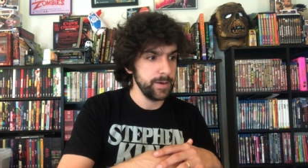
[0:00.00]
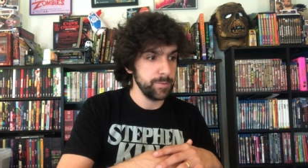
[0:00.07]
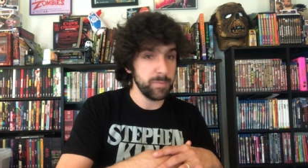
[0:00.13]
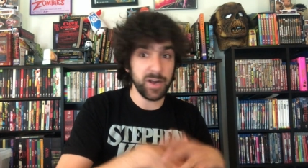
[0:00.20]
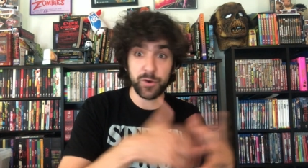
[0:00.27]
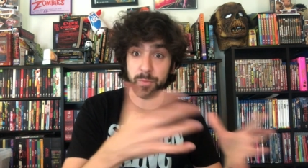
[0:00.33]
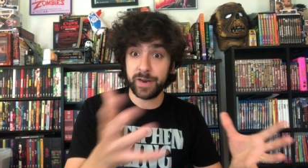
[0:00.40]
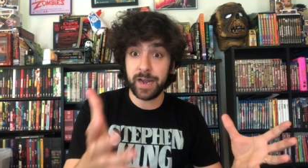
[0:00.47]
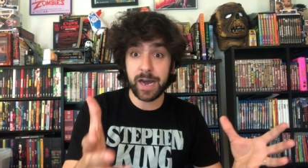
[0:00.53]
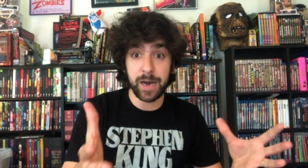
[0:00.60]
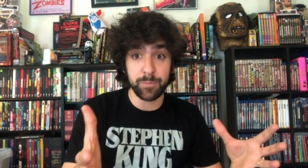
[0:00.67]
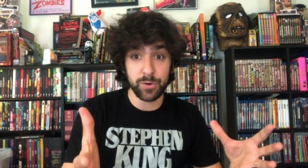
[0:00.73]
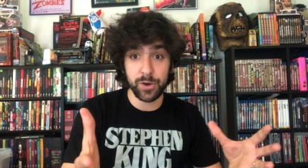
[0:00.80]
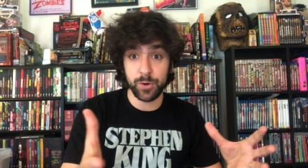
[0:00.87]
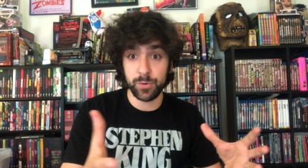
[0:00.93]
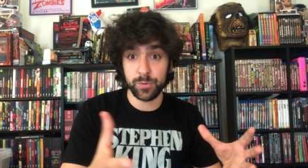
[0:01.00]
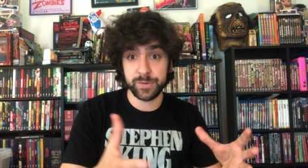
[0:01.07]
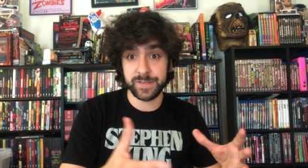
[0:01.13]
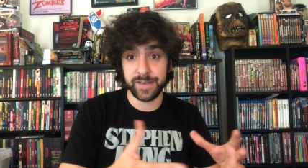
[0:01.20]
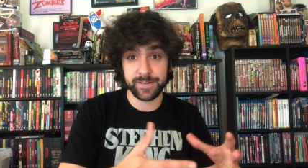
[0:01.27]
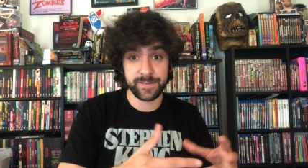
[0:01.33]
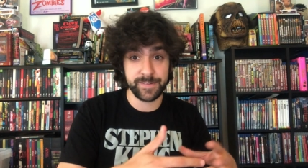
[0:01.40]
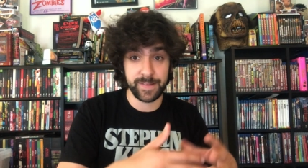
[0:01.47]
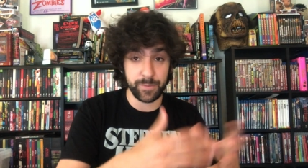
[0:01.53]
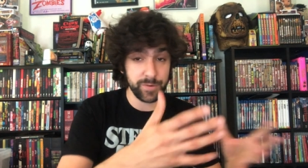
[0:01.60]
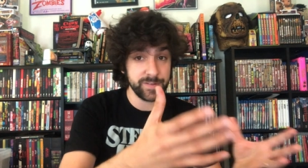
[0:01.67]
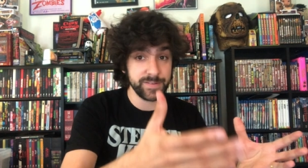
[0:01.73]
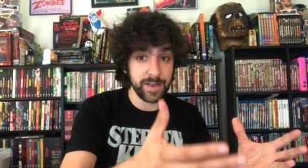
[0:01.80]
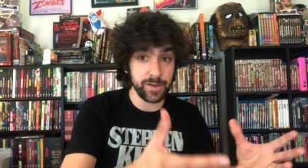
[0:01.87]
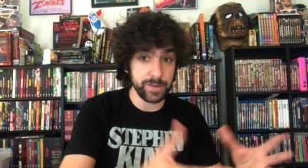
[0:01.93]
Mondo Macabro discs they would
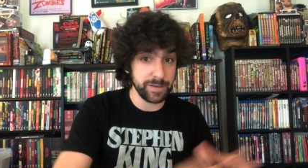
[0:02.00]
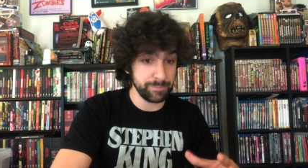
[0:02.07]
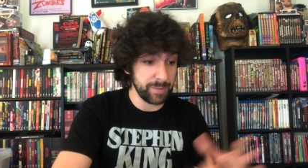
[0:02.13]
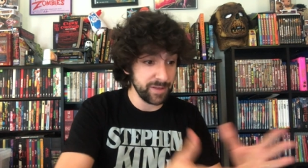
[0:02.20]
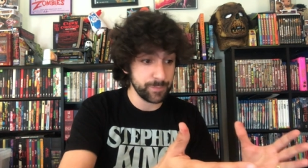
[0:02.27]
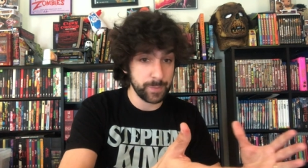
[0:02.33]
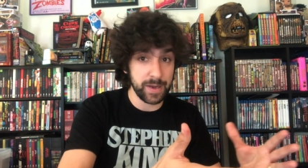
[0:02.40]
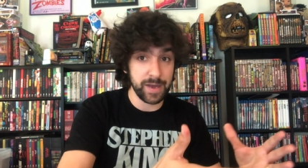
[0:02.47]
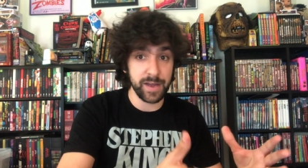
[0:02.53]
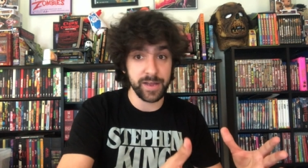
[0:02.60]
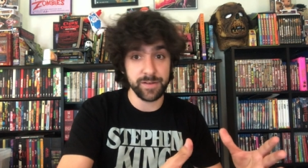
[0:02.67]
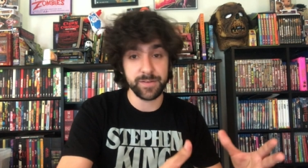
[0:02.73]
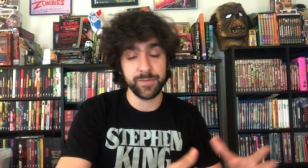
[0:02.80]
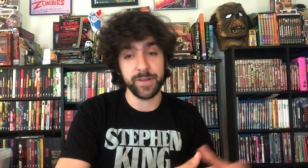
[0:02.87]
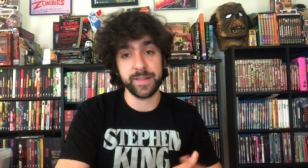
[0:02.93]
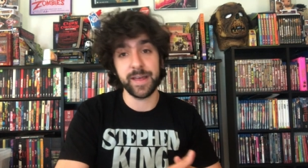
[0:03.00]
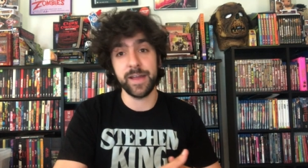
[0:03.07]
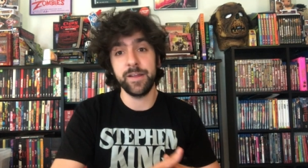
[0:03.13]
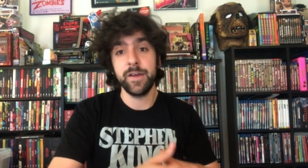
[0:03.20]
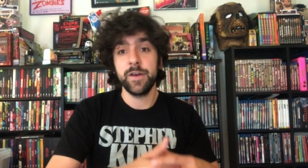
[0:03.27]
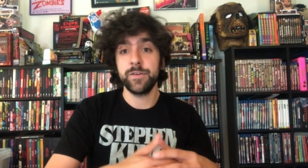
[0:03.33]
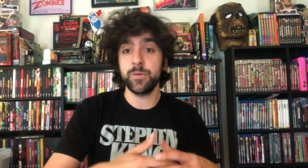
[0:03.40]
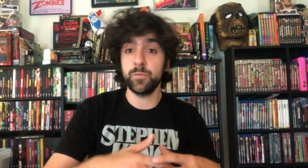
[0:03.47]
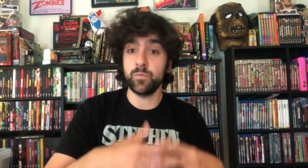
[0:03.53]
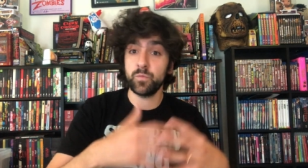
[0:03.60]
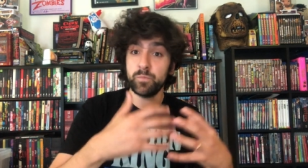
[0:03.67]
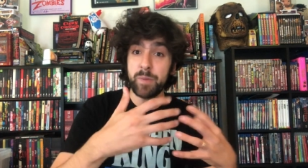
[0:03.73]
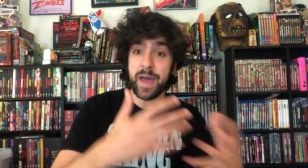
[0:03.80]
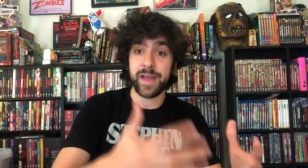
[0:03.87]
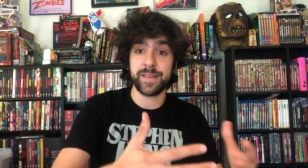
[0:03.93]
sell at Best Buy and stuff like that. So
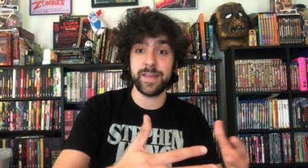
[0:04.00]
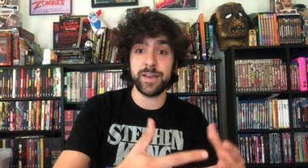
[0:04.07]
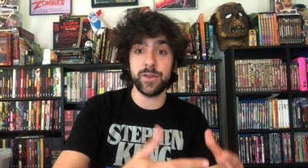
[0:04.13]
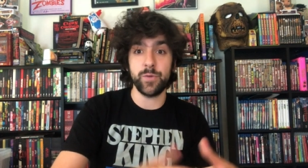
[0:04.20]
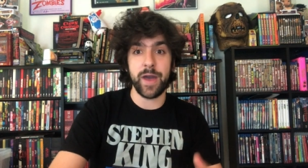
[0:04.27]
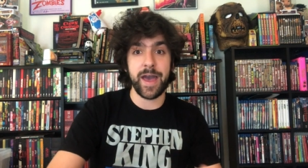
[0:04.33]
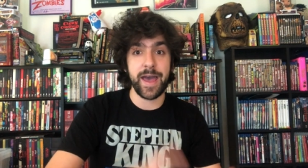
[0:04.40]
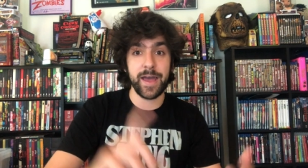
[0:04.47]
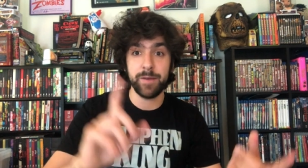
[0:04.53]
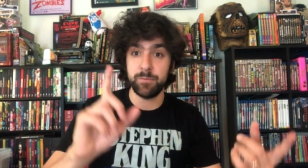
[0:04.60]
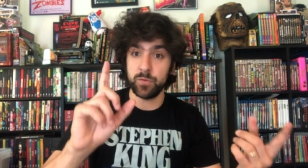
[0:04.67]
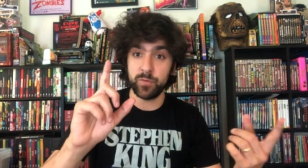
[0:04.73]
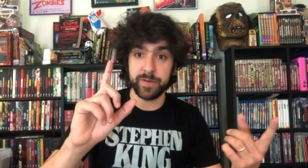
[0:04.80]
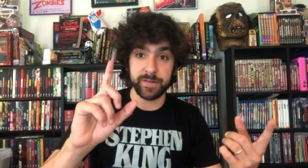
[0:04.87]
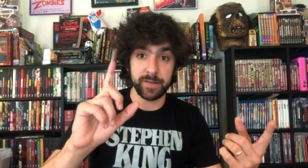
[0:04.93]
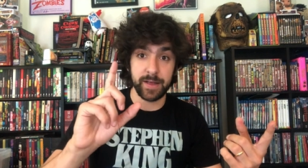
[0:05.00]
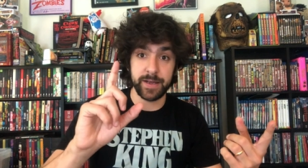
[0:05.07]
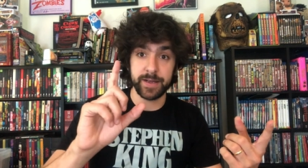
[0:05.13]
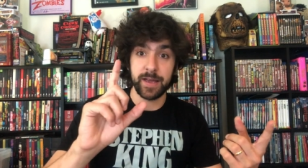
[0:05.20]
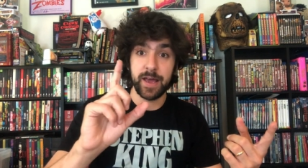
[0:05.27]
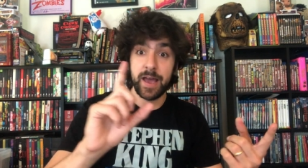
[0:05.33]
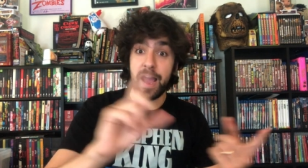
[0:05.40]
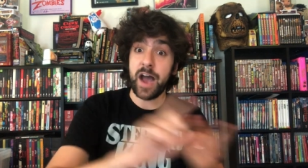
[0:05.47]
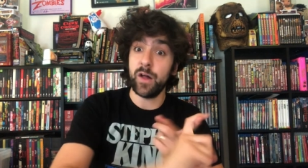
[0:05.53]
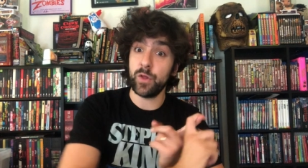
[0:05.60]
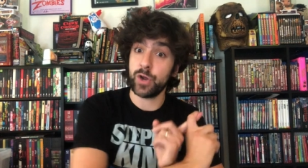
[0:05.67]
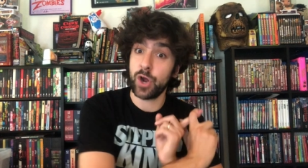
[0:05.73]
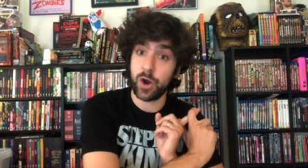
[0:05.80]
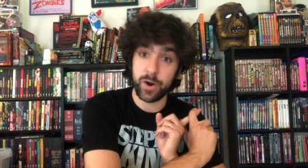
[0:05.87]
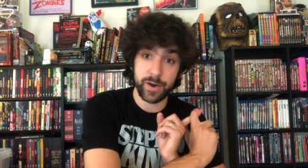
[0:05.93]
back then you had movies like
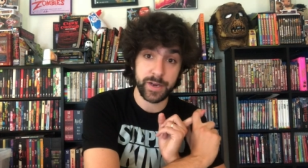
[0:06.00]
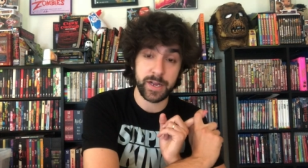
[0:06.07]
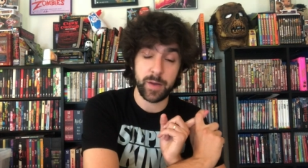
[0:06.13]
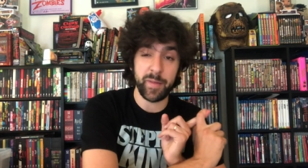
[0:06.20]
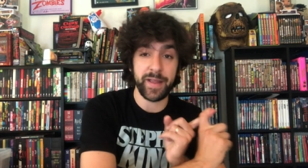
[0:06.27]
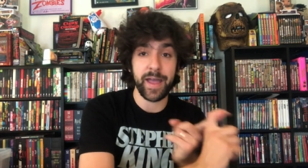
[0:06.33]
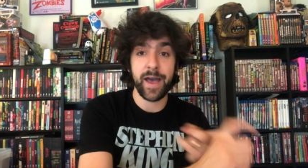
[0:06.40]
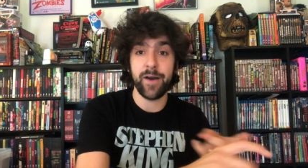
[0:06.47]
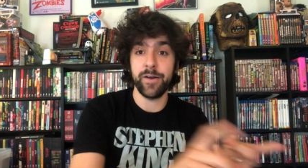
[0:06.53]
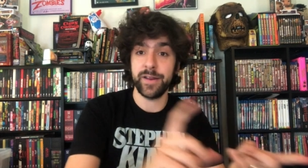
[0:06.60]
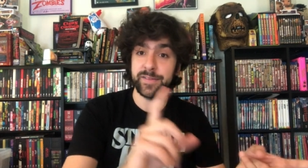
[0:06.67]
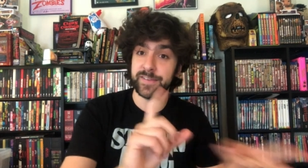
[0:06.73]
Alucarda coming out and